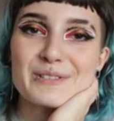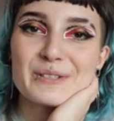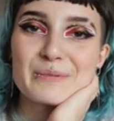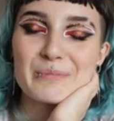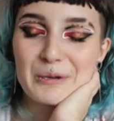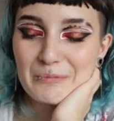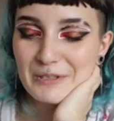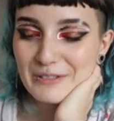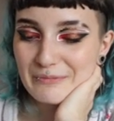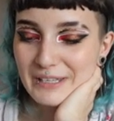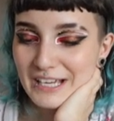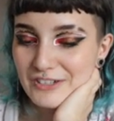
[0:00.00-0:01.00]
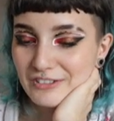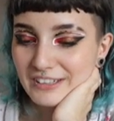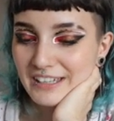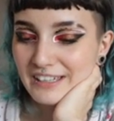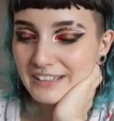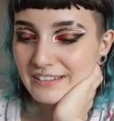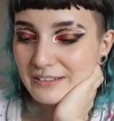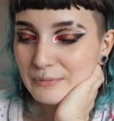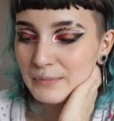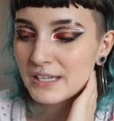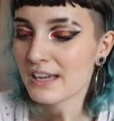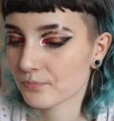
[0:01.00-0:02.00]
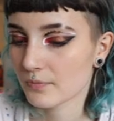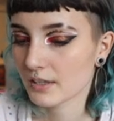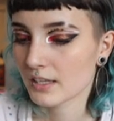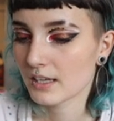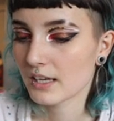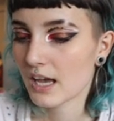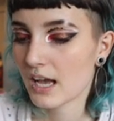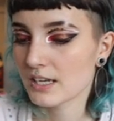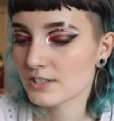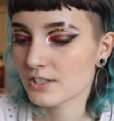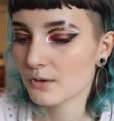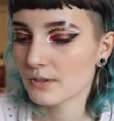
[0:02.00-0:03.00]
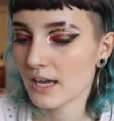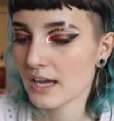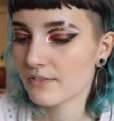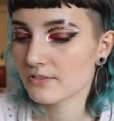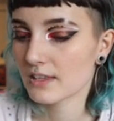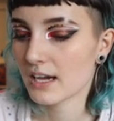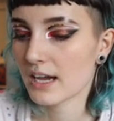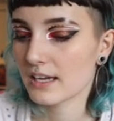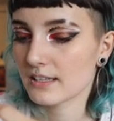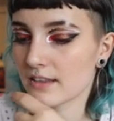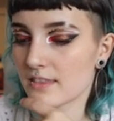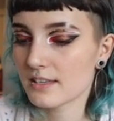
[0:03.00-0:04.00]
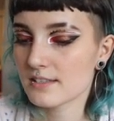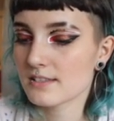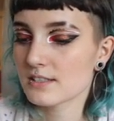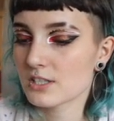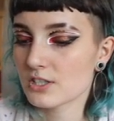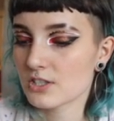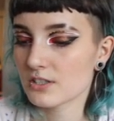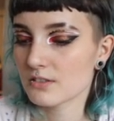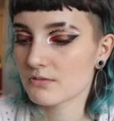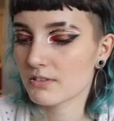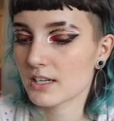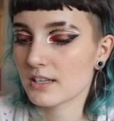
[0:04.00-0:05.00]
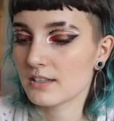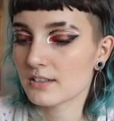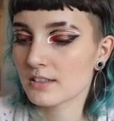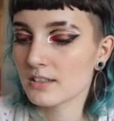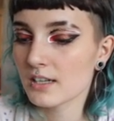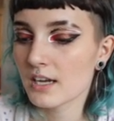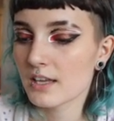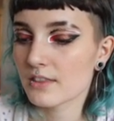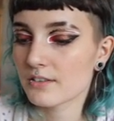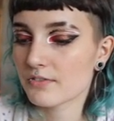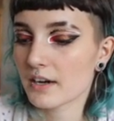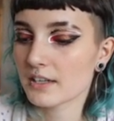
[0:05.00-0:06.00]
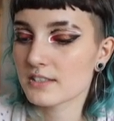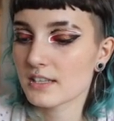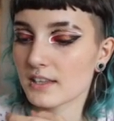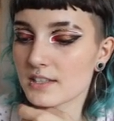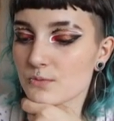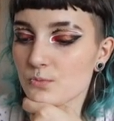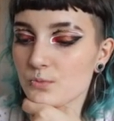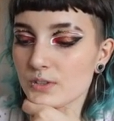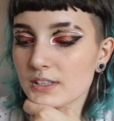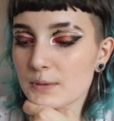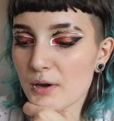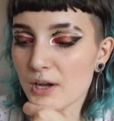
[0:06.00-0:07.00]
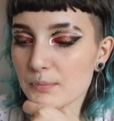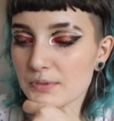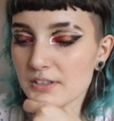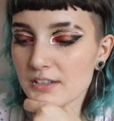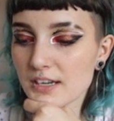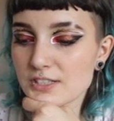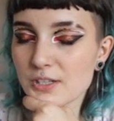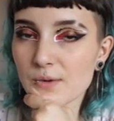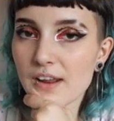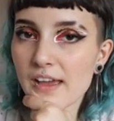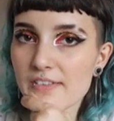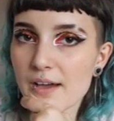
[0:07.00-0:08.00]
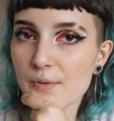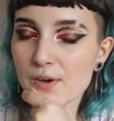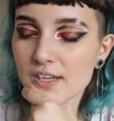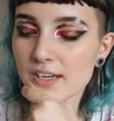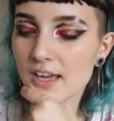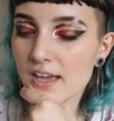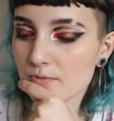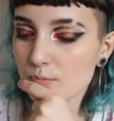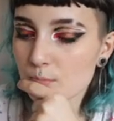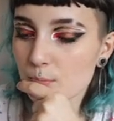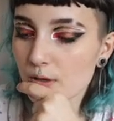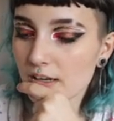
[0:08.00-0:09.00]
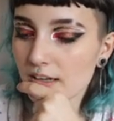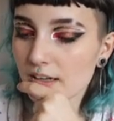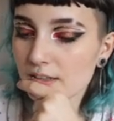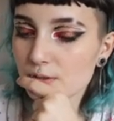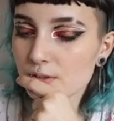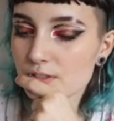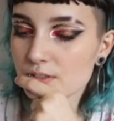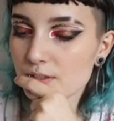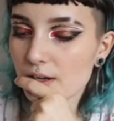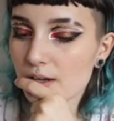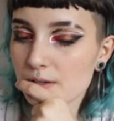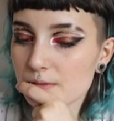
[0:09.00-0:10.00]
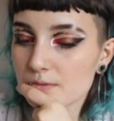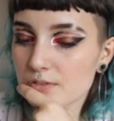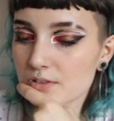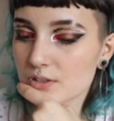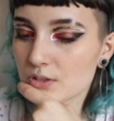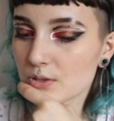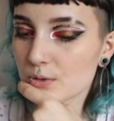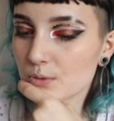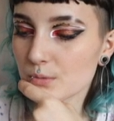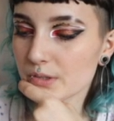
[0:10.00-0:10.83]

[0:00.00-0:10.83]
there's no purpose of me actually getting them. I don't have that this edition right here, the Frankenstein that's really popular. I don't have that one, but I also have no